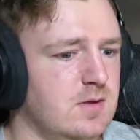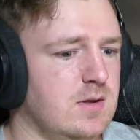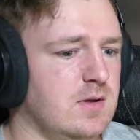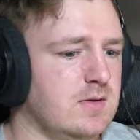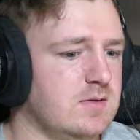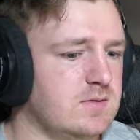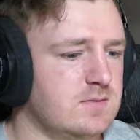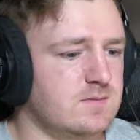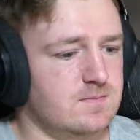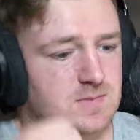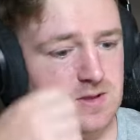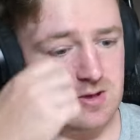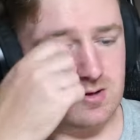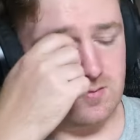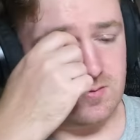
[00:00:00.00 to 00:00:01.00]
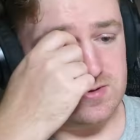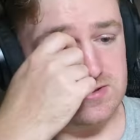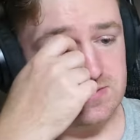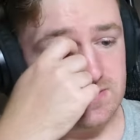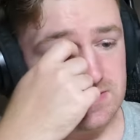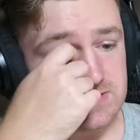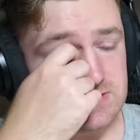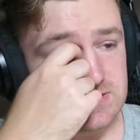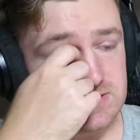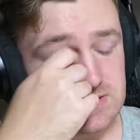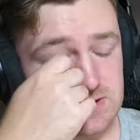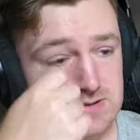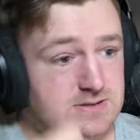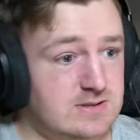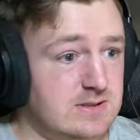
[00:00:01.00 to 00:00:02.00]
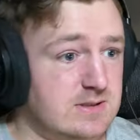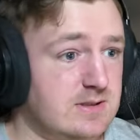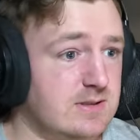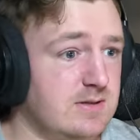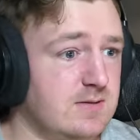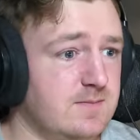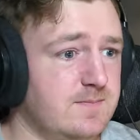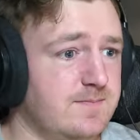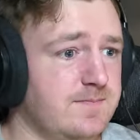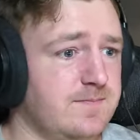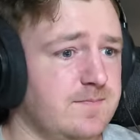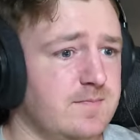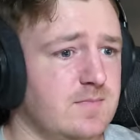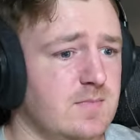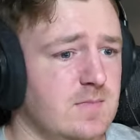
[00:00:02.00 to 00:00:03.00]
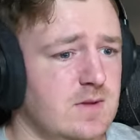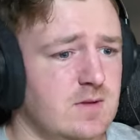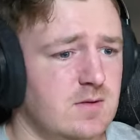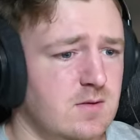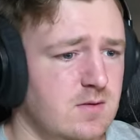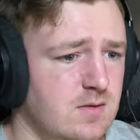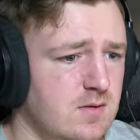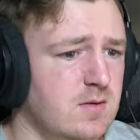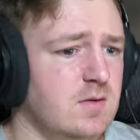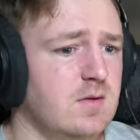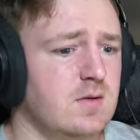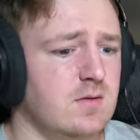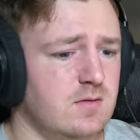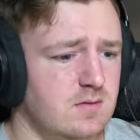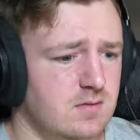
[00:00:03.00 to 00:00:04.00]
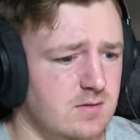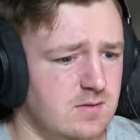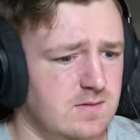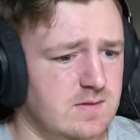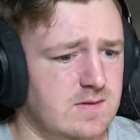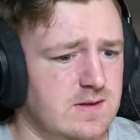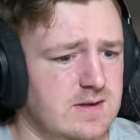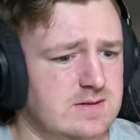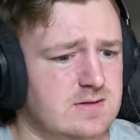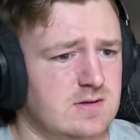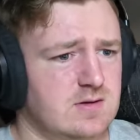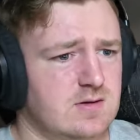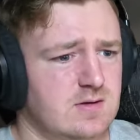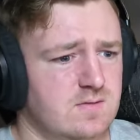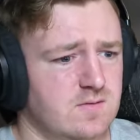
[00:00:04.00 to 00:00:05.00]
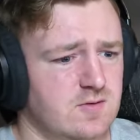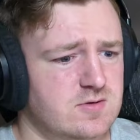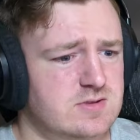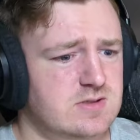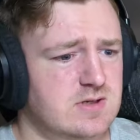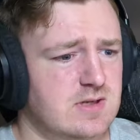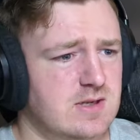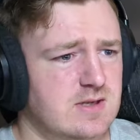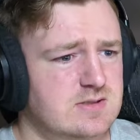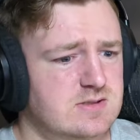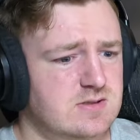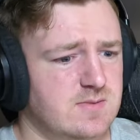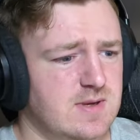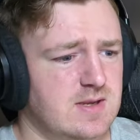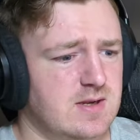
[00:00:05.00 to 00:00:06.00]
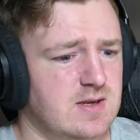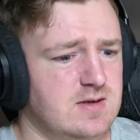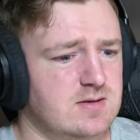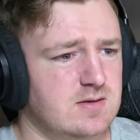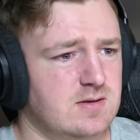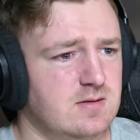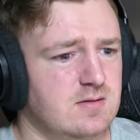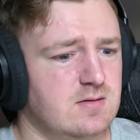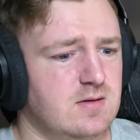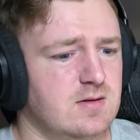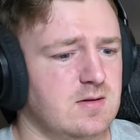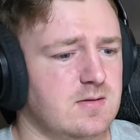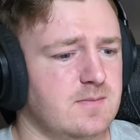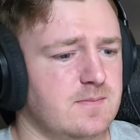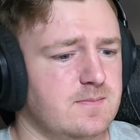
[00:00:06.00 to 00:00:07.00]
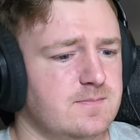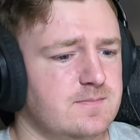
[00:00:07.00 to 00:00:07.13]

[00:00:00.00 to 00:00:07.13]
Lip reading: Yeah. Has he got the Cowboys by 16. And then they get the conversion, I guess, to make it 18. Yeah.